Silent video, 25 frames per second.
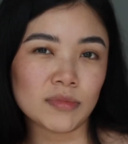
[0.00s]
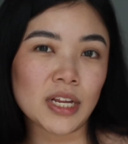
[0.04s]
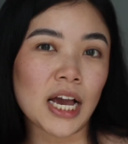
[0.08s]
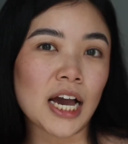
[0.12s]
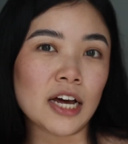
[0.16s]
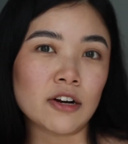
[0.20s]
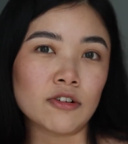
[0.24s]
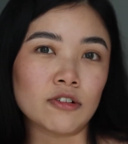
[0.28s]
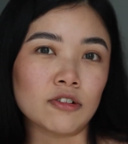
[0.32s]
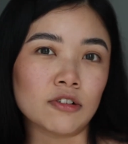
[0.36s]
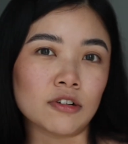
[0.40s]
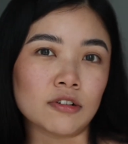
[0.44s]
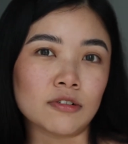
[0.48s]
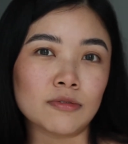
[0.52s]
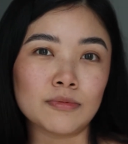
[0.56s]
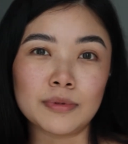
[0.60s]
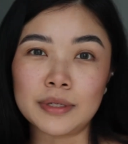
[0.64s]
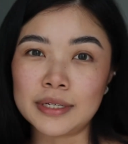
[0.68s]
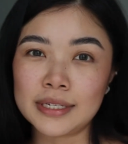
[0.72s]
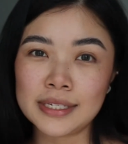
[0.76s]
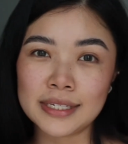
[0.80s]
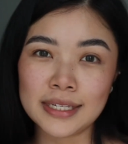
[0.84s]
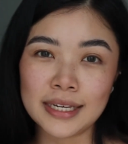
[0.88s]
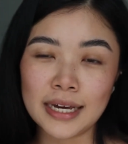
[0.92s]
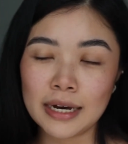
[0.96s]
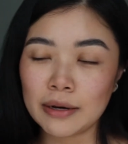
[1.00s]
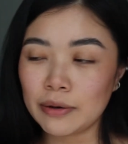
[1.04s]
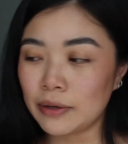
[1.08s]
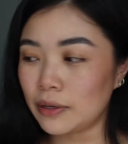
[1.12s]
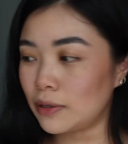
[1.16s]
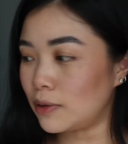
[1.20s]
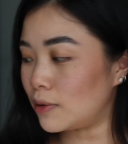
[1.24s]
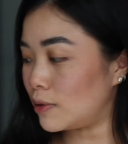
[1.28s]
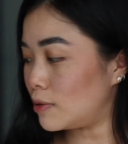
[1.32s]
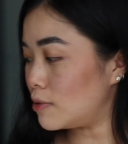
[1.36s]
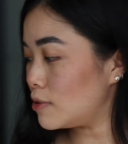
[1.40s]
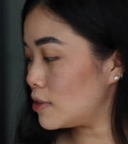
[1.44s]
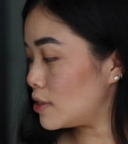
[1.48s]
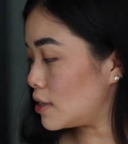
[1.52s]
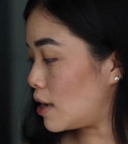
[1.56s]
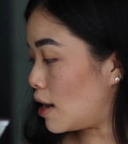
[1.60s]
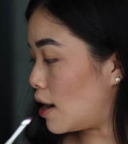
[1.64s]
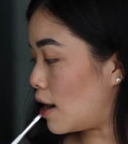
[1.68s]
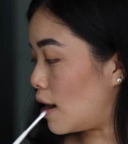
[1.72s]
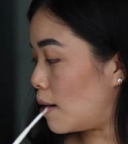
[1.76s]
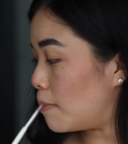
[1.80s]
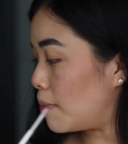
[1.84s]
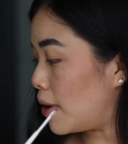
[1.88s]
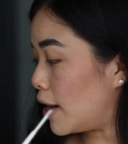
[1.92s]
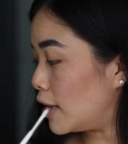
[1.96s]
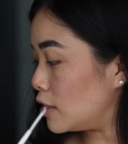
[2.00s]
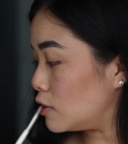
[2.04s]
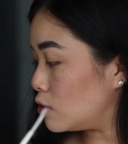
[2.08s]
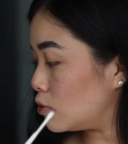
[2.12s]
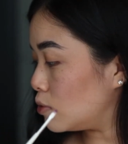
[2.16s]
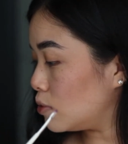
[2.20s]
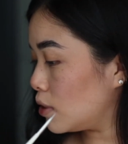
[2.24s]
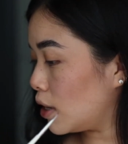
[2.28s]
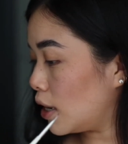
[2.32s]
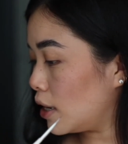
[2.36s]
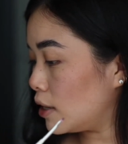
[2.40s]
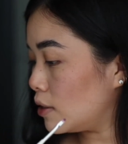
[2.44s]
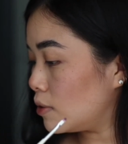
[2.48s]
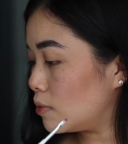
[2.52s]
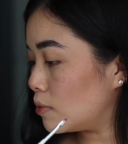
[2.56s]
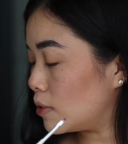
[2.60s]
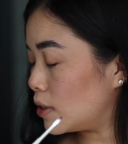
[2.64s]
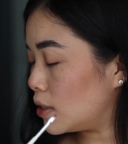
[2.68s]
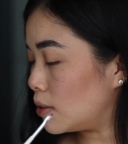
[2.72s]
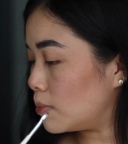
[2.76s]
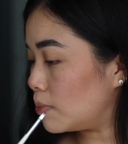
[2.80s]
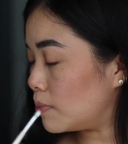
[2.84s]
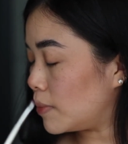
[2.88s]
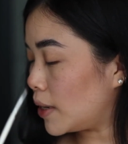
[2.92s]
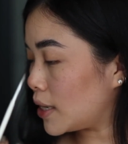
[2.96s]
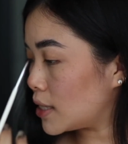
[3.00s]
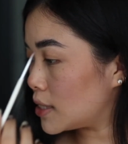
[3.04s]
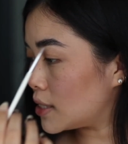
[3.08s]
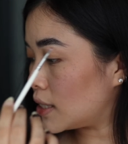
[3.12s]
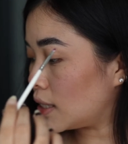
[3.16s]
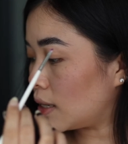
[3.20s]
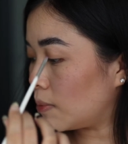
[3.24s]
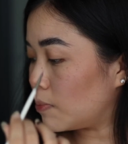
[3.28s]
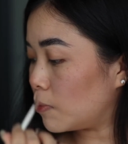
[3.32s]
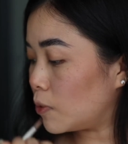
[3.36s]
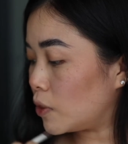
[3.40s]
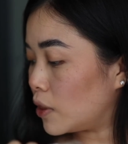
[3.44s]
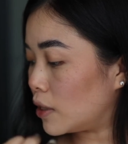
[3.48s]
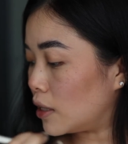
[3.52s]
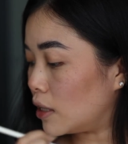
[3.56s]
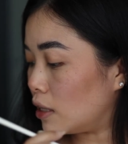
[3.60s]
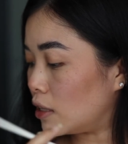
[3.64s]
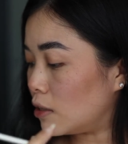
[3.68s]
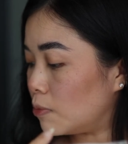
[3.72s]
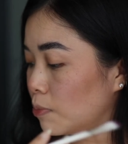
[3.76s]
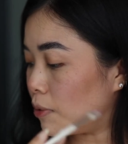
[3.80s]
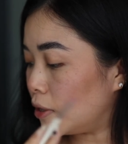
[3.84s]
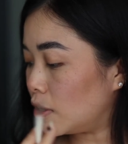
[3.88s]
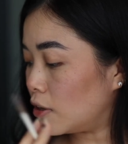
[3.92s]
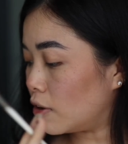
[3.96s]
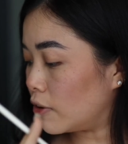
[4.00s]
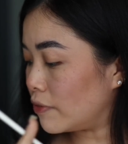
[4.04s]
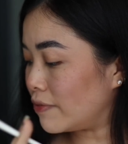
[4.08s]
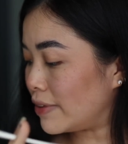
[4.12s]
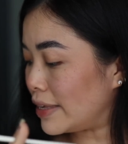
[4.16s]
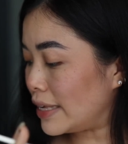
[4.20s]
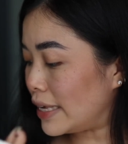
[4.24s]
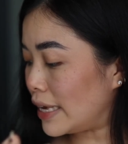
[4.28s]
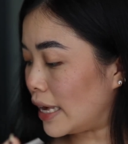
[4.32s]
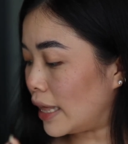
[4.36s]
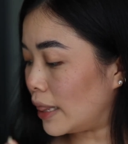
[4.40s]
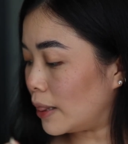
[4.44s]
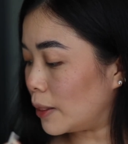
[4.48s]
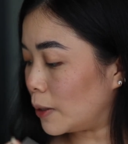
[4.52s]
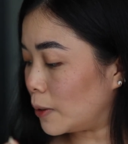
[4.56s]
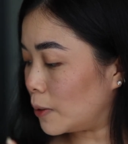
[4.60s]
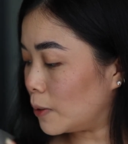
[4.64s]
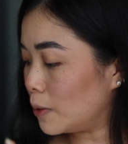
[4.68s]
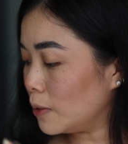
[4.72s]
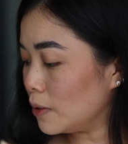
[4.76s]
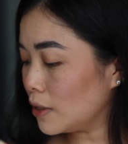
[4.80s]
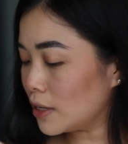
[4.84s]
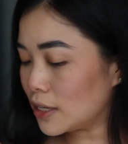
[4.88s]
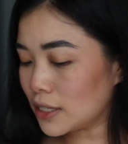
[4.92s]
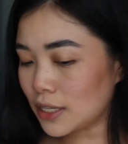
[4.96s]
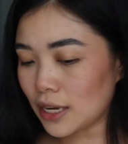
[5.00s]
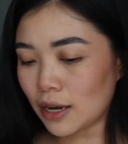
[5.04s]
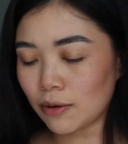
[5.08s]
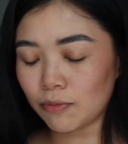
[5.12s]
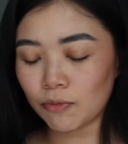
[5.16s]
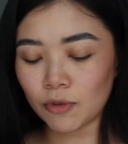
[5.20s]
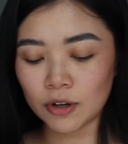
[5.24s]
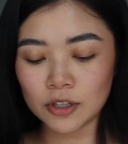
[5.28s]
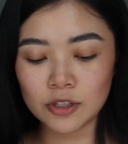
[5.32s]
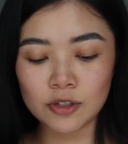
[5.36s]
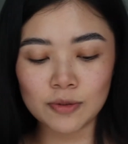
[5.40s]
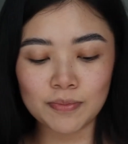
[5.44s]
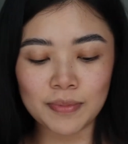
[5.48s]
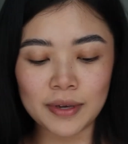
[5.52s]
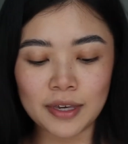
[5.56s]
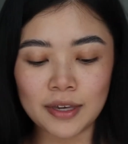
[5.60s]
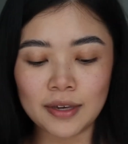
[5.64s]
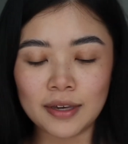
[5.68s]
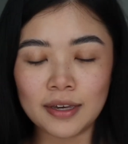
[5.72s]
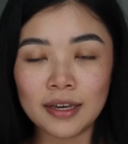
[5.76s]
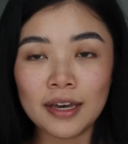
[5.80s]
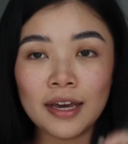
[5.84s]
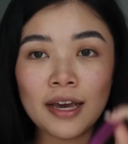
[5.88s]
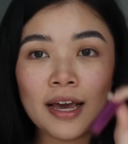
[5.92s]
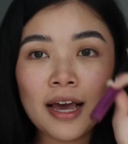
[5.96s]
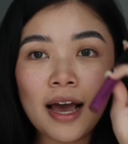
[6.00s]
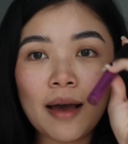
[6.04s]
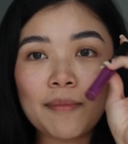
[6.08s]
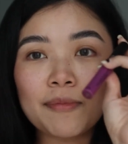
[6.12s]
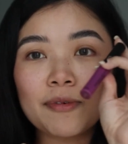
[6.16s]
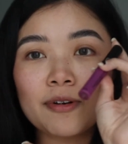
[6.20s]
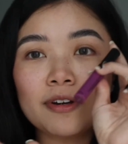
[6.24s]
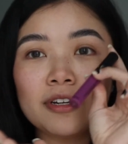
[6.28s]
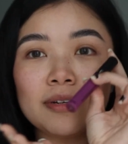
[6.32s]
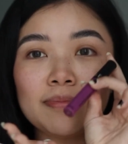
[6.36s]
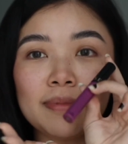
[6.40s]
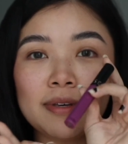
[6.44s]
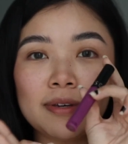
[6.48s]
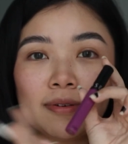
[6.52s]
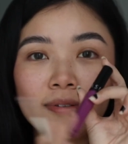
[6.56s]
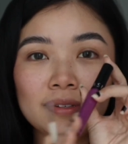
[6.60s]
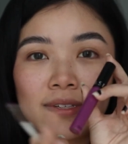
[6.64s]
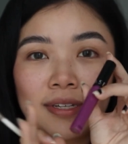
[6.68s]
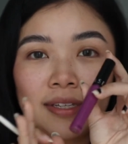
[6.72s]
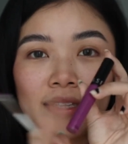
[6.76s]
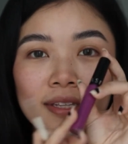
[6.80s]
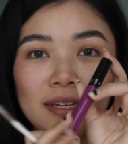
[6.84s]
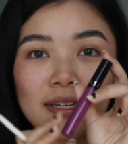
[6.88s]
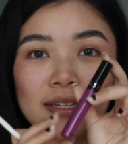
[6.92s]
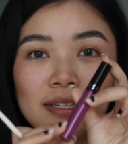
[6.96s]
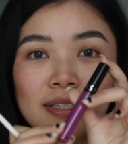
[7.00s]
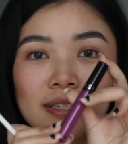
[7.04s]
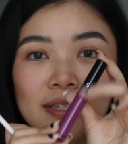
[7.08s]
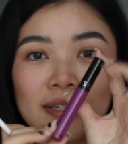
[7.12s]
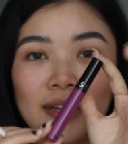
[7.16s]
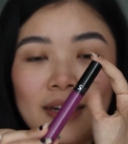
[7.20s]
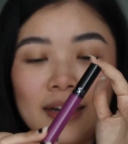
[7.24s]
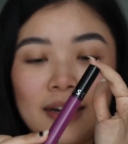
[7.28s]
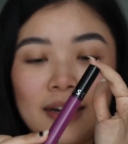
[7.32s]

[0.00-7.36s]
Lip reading: I don't know, we'll see how it goes. I do kind of want to mix it up with a little bit of yellow, because I'm going to be using this